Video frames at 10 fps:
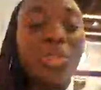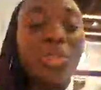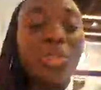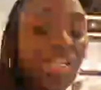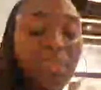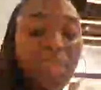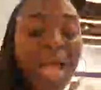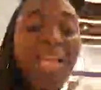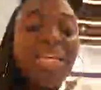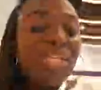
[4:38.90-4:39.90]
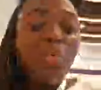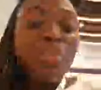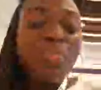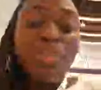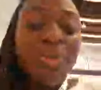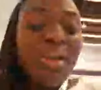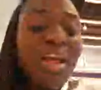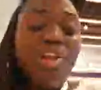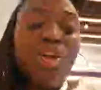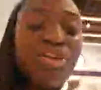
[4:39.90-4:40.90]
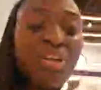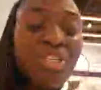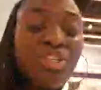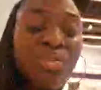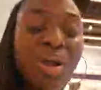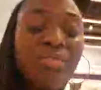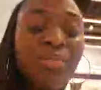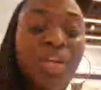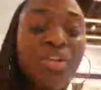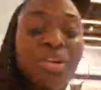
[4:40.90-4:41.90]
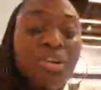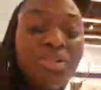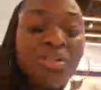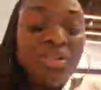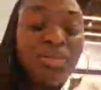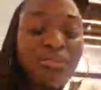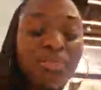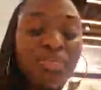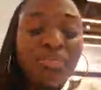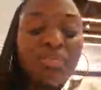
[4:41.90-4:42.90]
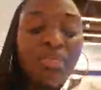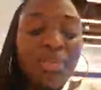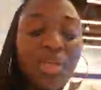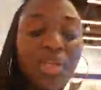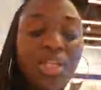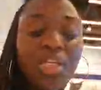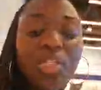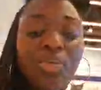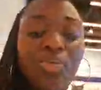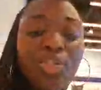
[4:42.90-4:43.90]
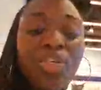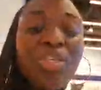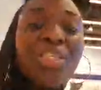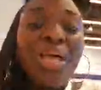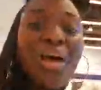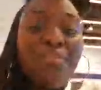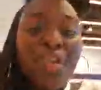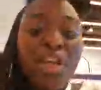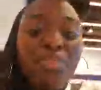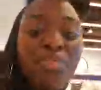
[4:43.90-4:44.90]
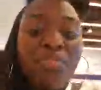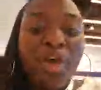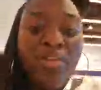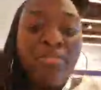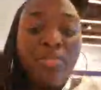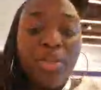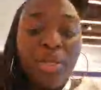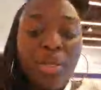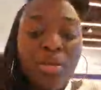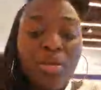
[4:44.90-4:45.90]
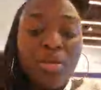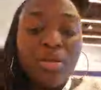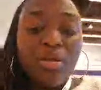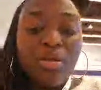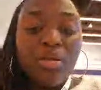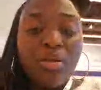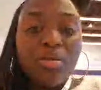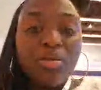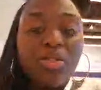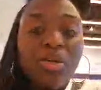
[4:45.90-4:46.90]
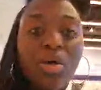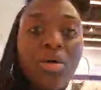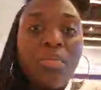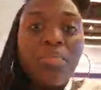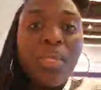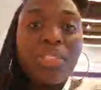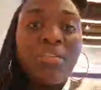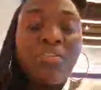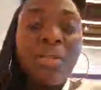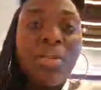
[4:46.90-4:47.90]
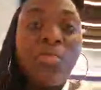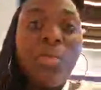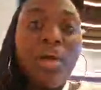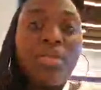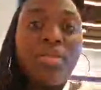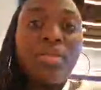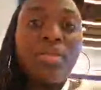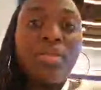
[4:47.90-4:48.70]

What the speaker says: And this is also people that are not nurses. You don't have to be a nurse. These opportunities are available for everybody. So it's definitely worth